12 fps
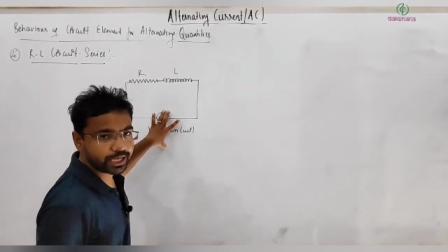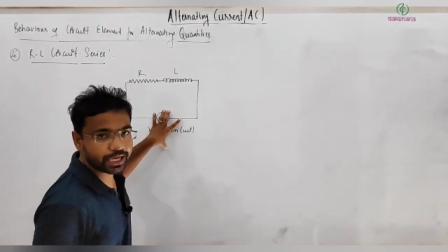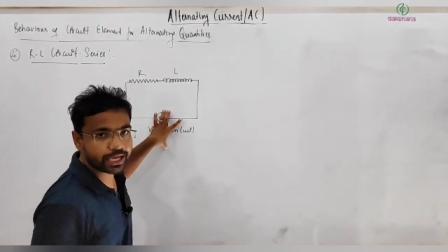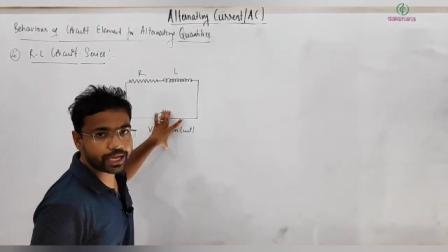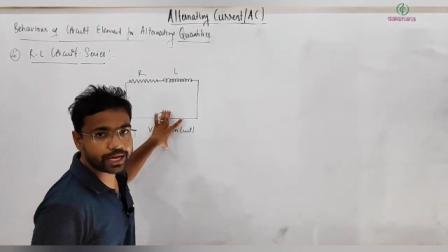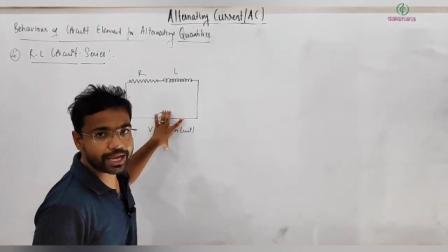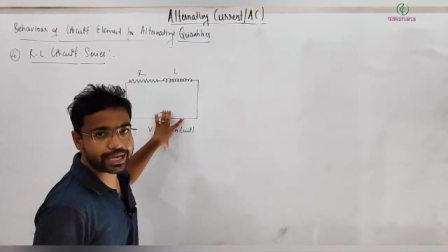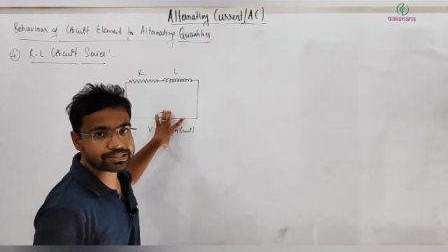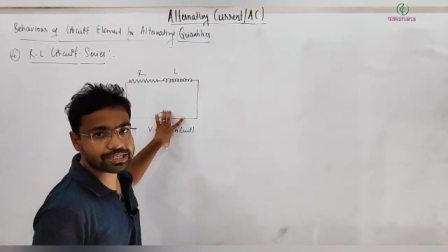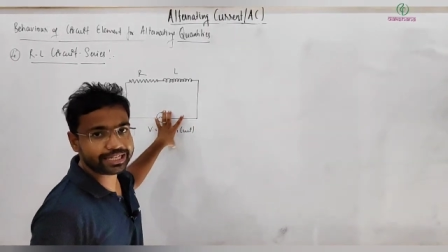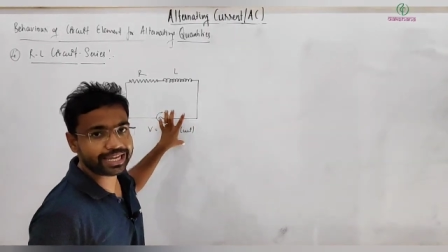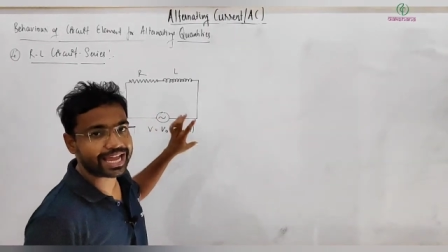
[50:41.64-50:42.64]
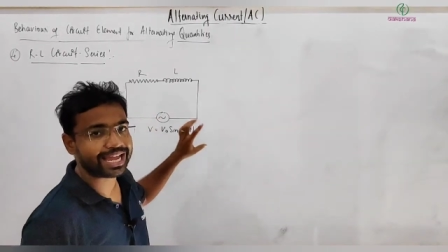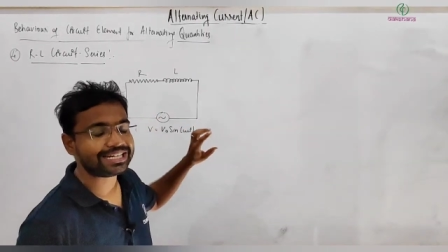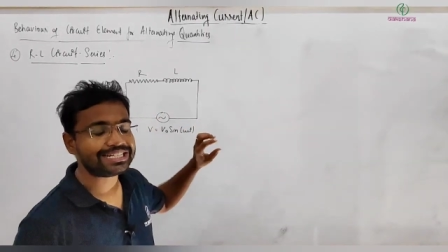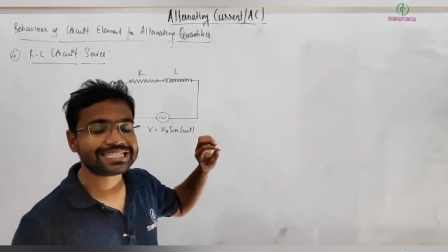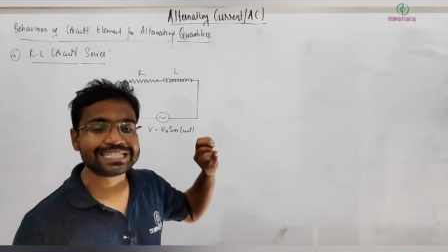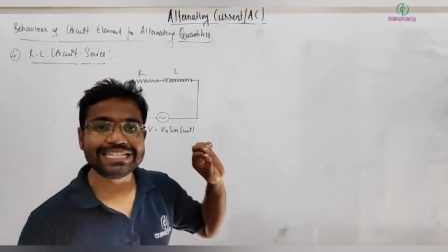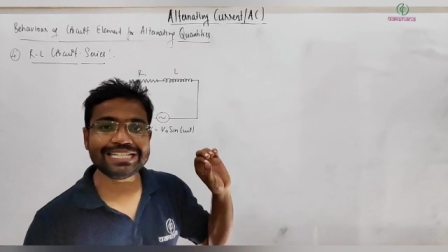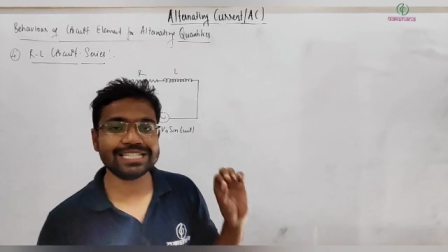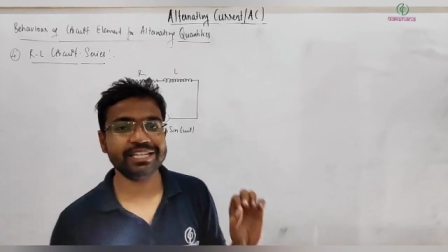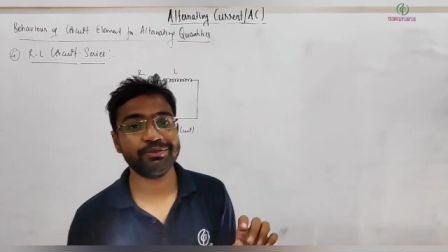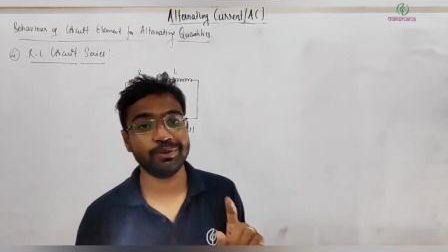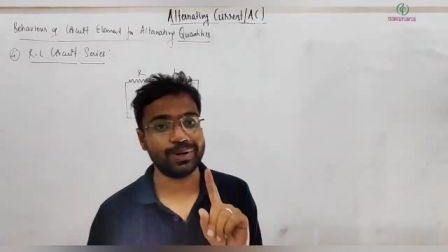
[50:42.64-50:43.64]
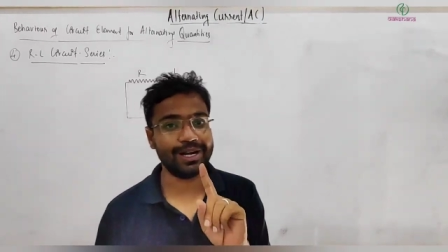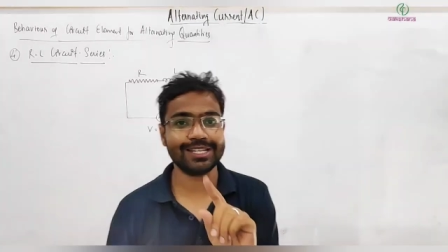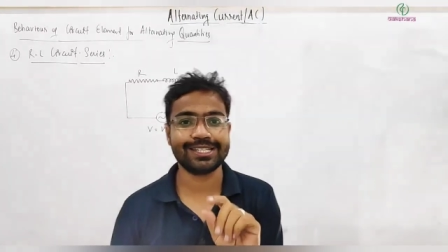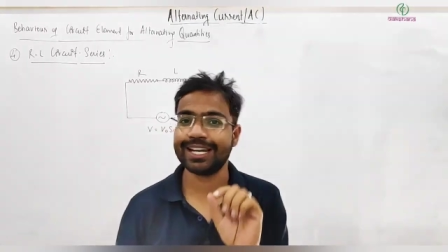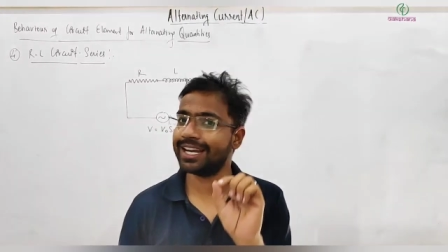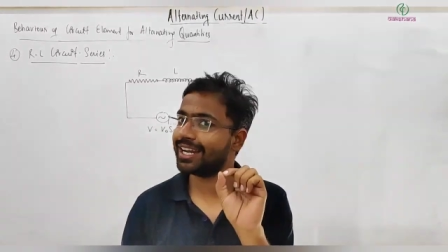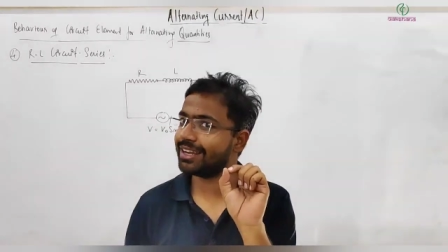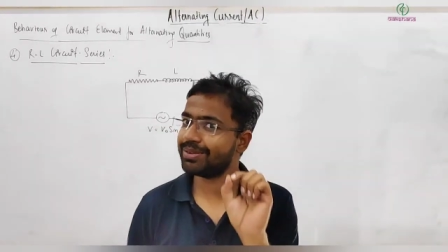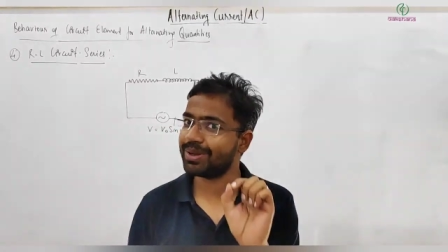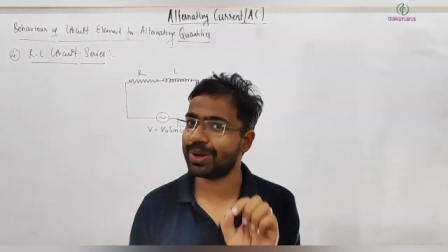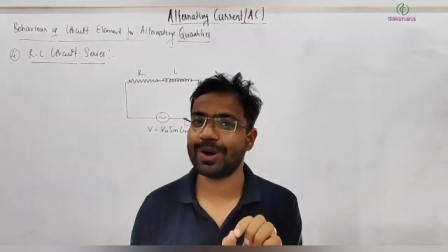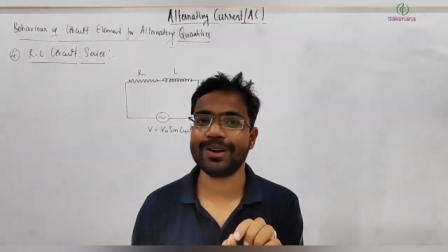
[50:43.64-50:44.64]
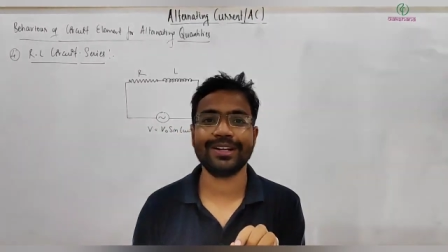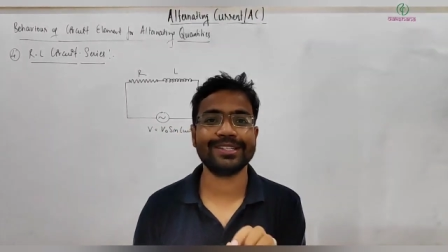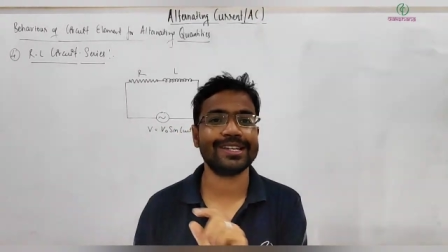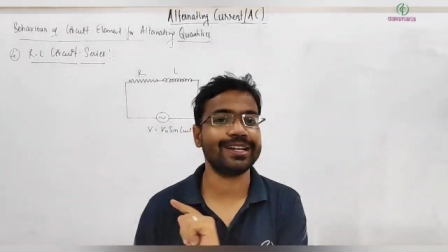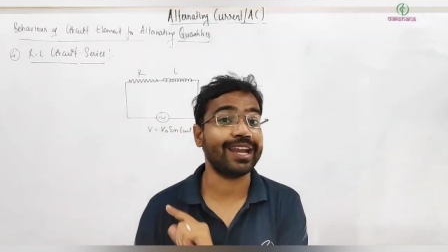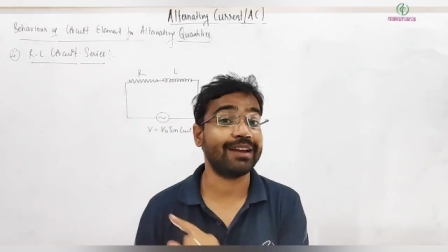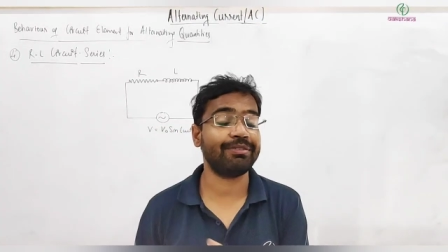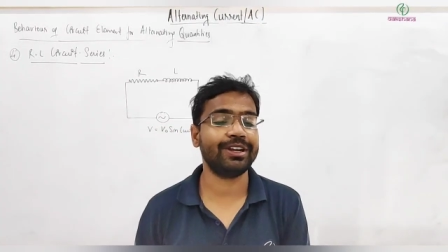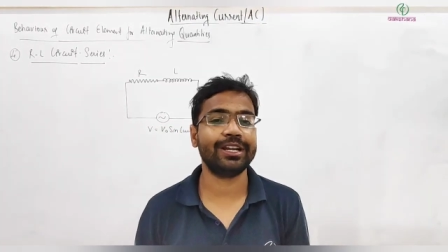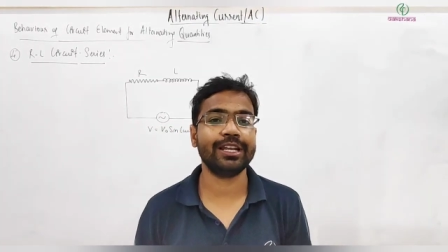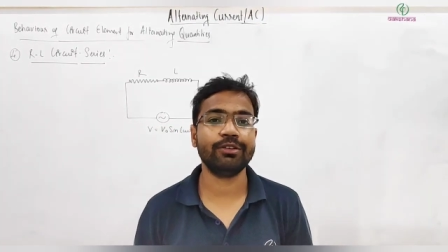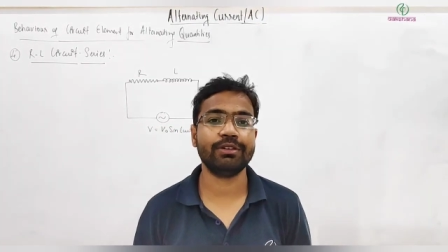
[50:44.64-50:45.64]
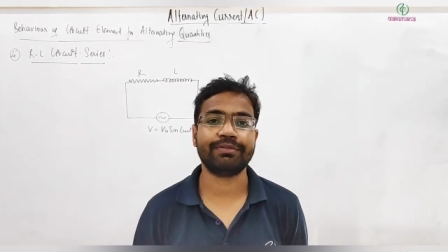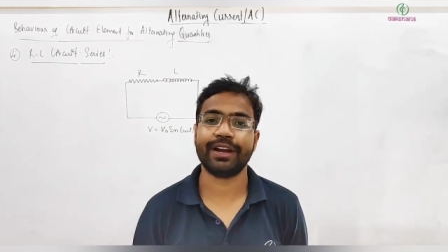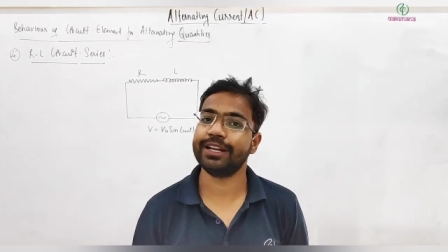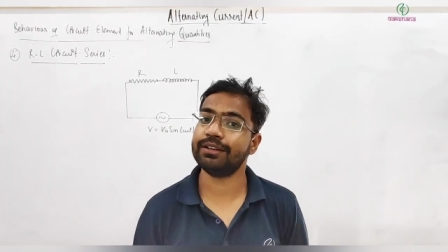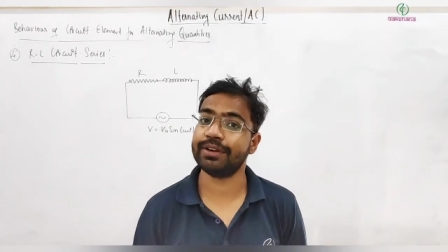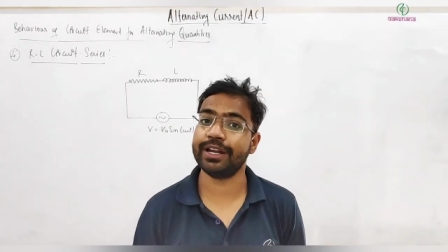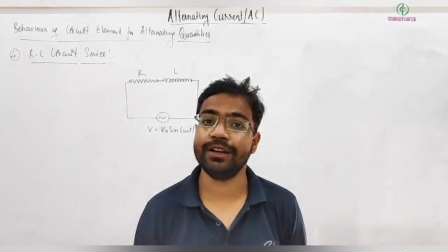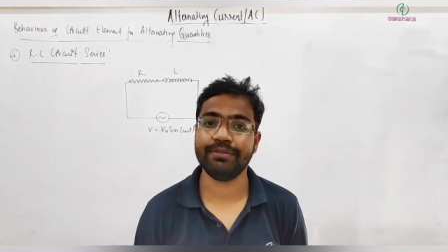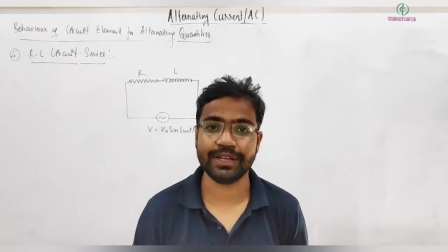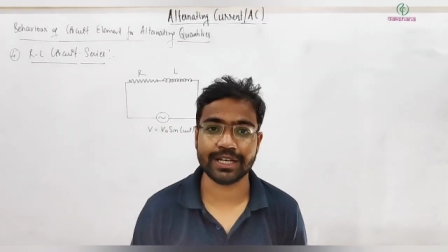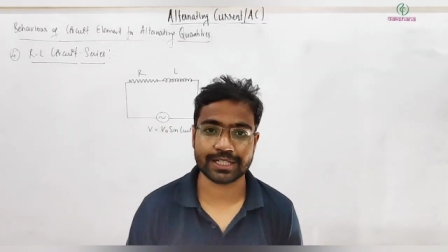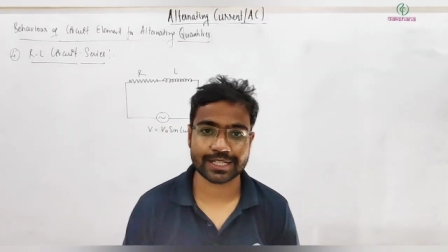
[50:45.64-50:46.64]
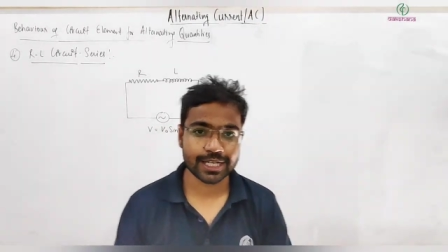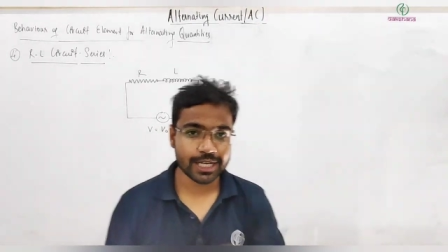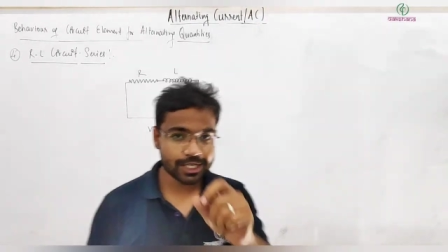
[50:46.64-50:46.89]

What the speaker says: thing here actually, and it's easy if you understand. If you're not understand, definitely you will find it very difficult.